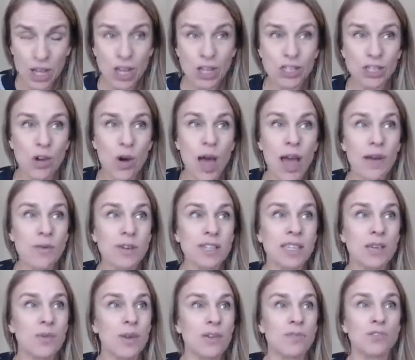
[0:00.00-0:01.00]
So I always
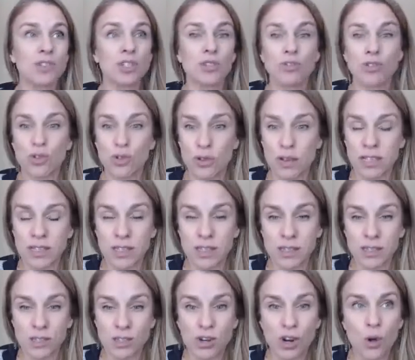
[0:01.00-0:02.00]
think we have 2
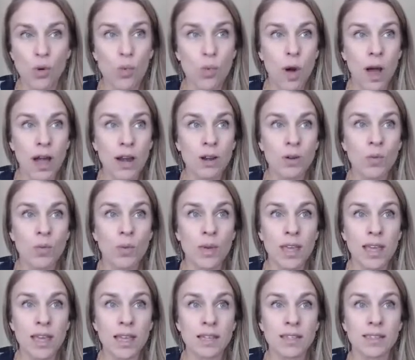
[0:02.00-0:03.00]
choices. One, we
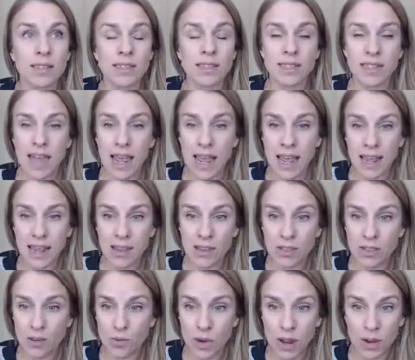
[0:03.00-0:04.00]
can stay
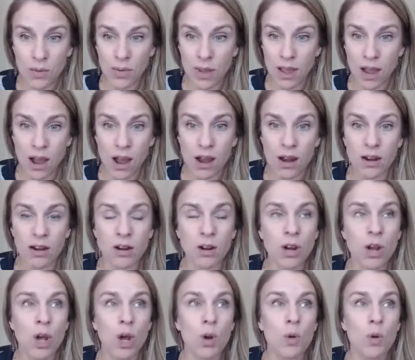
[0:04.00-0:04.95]
the way we are,